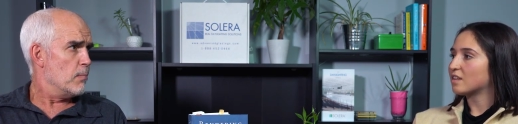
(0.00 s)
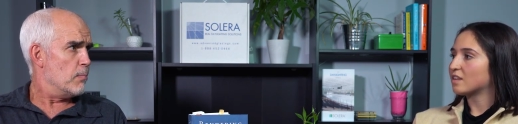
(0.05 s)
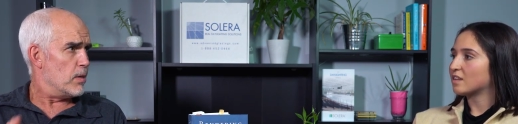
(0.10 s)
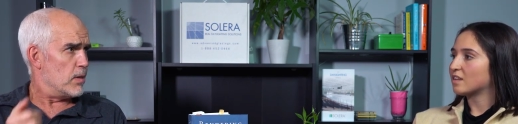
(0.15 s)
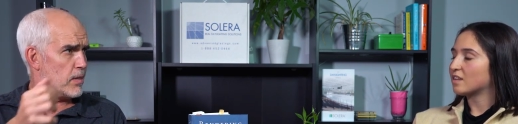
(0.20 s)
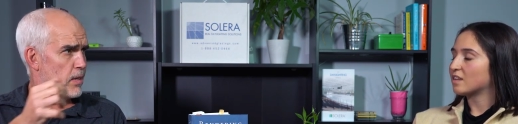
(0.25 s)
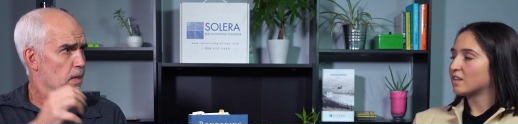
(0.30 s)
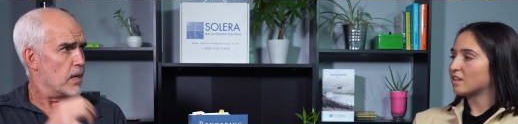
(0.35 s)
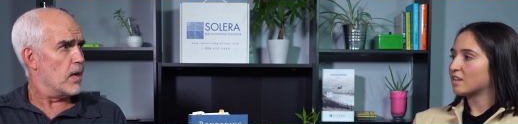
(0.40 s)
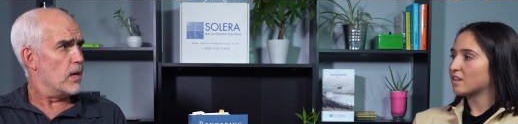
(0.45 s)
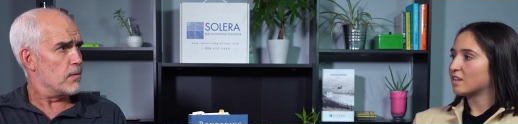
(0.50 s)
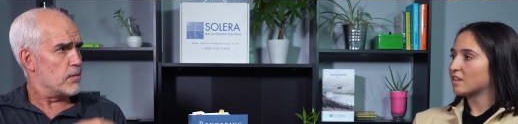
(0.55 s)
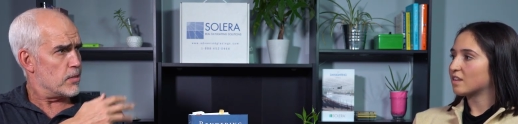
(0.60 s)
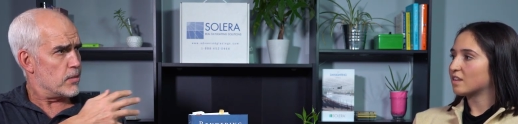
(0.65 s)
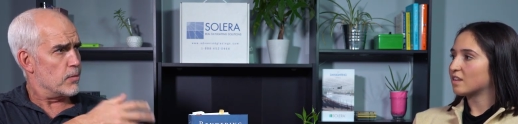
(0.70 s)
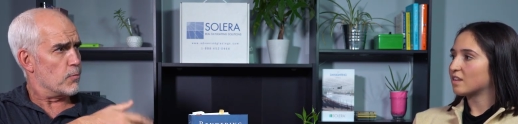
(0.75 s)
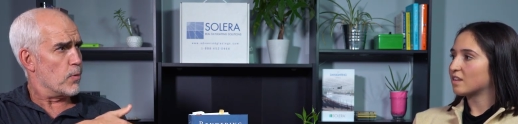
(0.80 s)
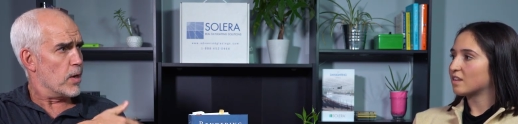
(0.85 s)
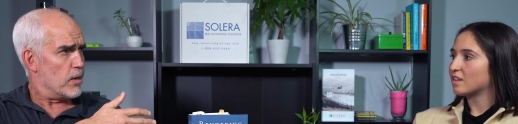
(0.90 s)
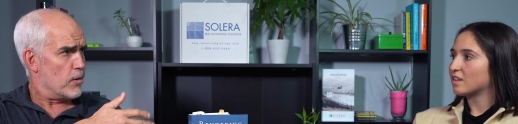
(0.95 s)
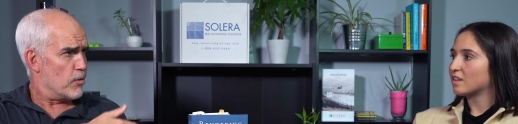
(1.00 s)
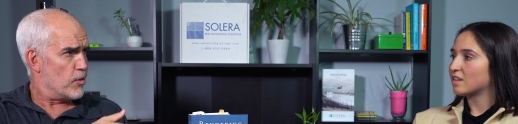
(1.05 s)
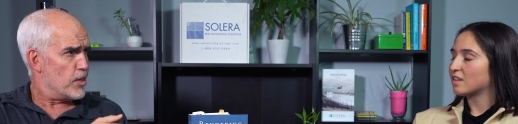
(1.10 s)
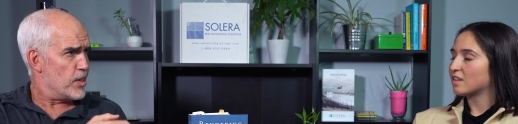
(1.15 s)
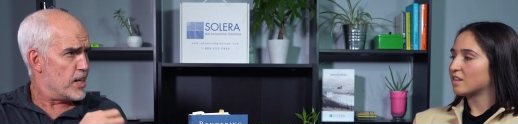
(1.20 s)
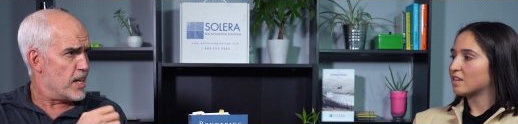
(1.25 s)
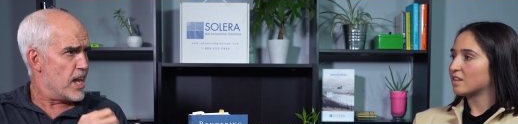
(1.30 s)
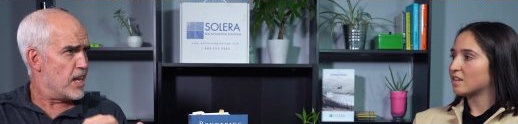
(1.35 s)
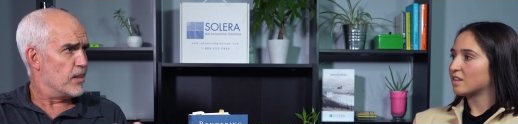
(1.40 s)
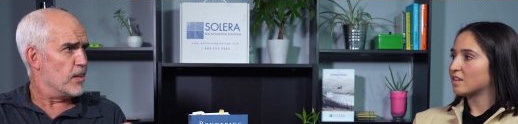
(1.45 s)
Speaker 1: but to actually render
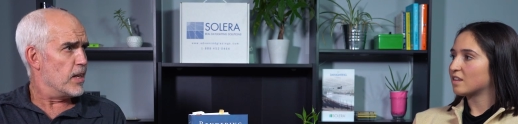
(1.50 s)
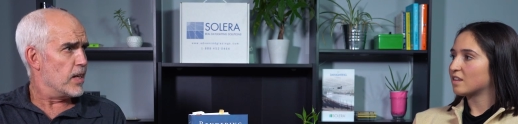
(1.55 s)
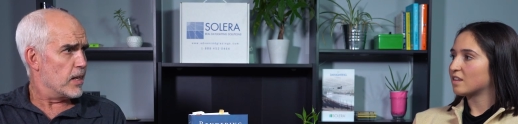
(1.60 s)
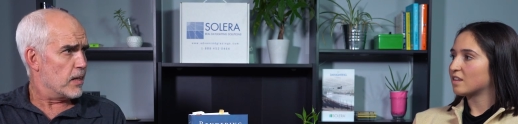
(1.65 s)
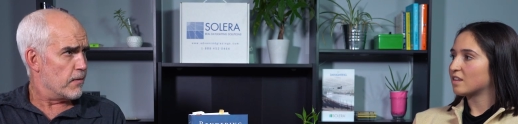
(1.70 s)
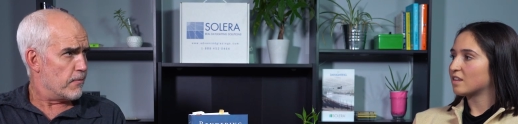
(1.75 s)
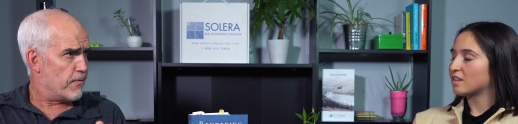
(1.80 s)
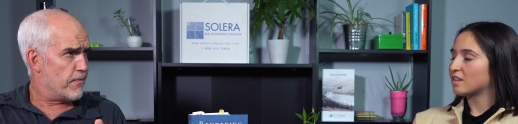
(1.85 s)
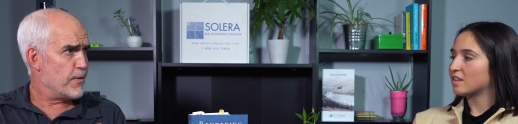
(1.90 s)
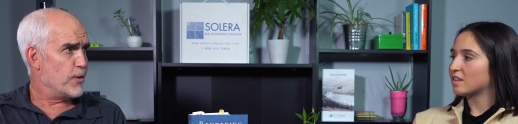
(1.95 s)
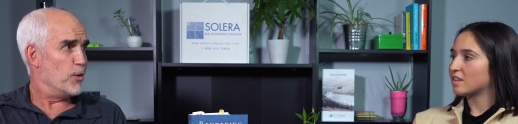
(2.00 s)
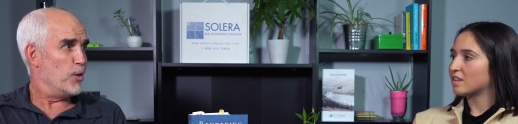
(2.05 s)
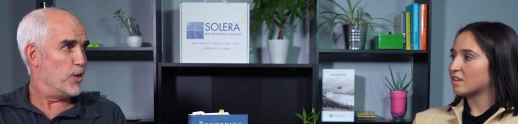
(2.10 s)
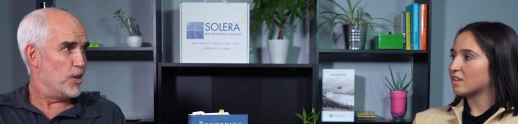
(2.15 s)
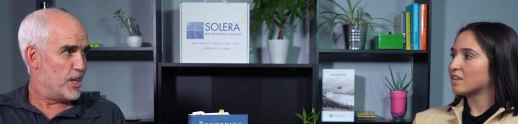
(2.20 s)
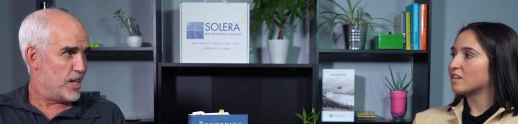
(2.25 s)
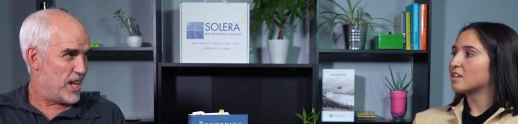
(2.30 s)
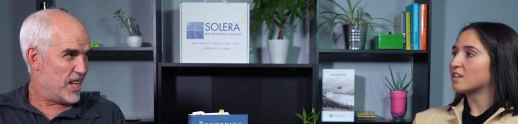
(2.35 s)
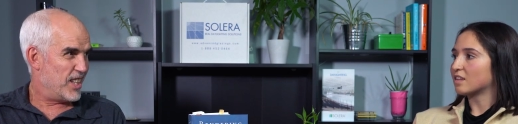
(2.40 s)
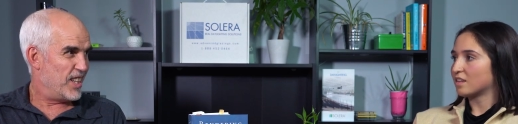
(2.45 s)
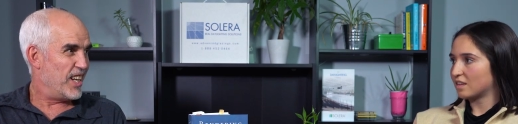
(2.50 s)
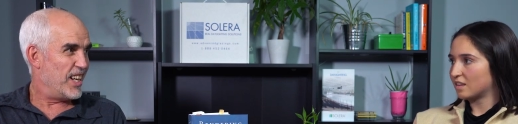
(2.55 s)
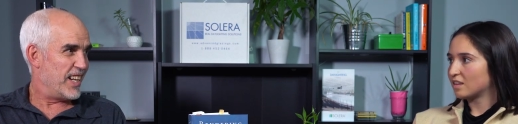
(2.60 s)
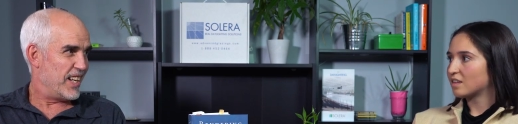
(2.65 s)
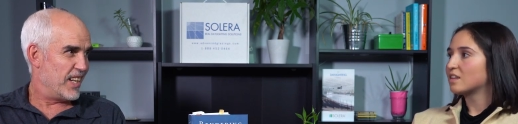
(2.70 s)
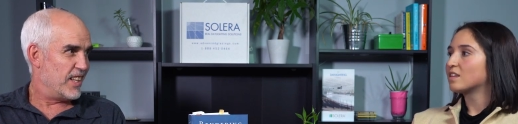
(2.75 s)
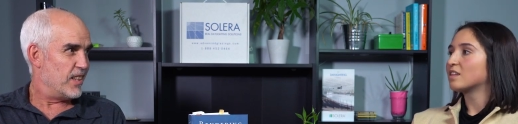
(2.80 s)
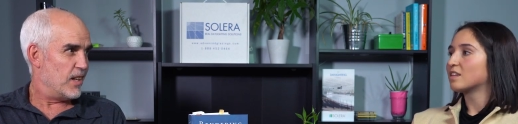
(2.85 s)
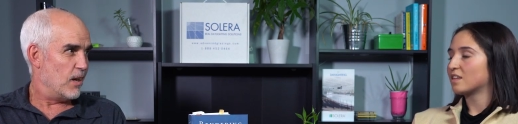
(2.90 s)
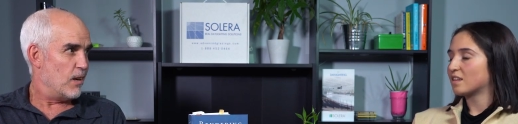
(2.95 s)
the daylighting and feel the
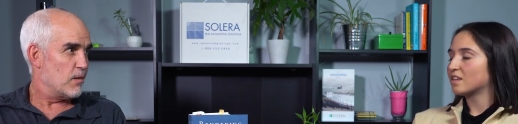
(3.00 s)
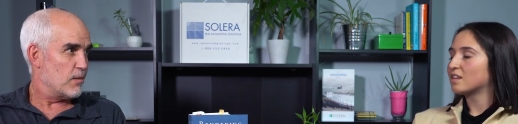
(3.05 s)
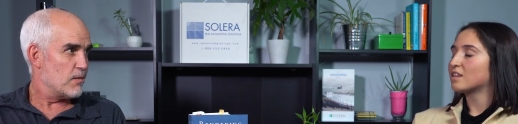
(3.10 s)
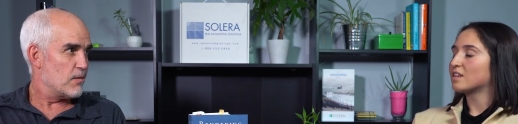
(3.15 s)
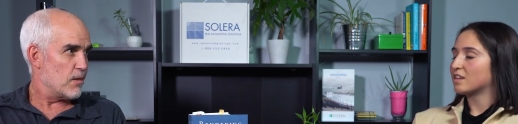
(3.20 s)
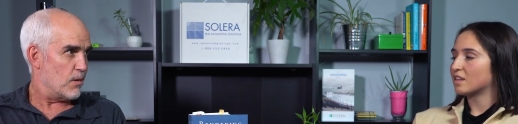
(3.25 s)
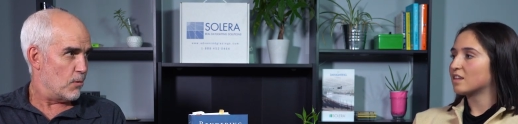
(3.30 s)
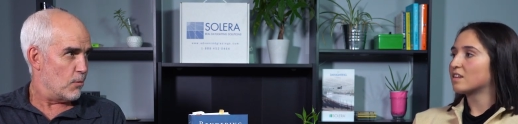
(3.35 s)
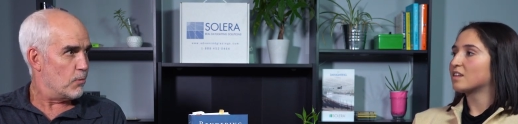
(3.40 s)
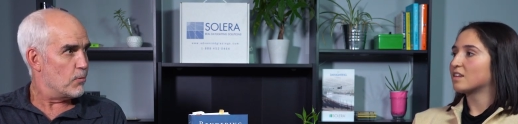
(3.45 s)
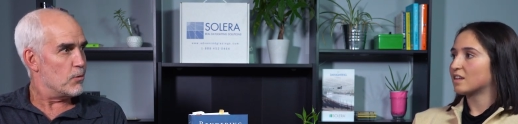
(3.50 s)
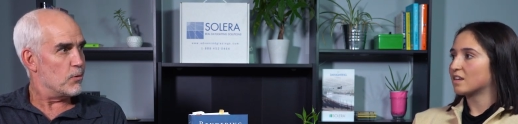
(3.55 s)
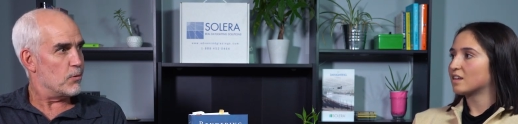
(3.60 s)
daylighting in there, it's a whole